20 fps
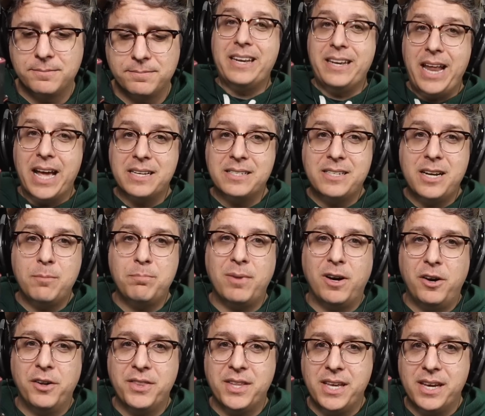Next up
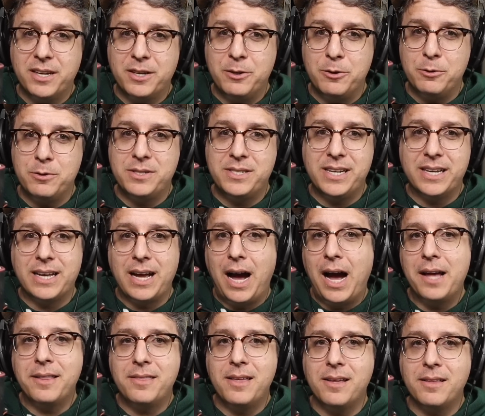on the acoustic,
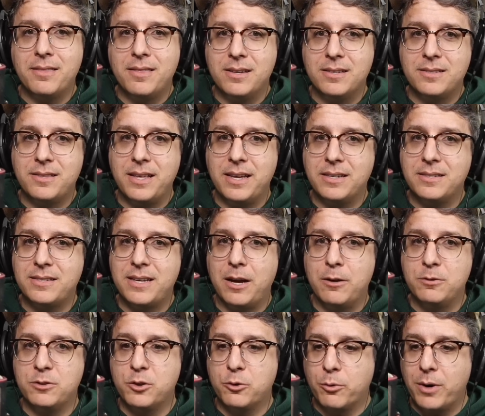I think this thing
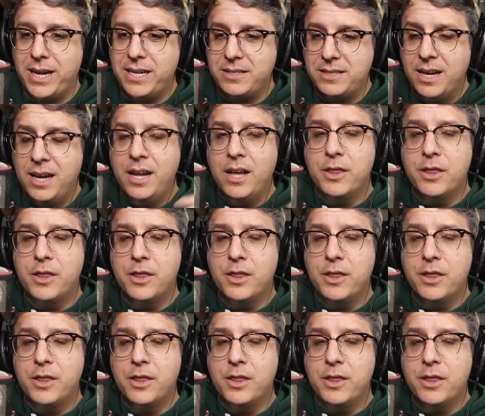sounds great.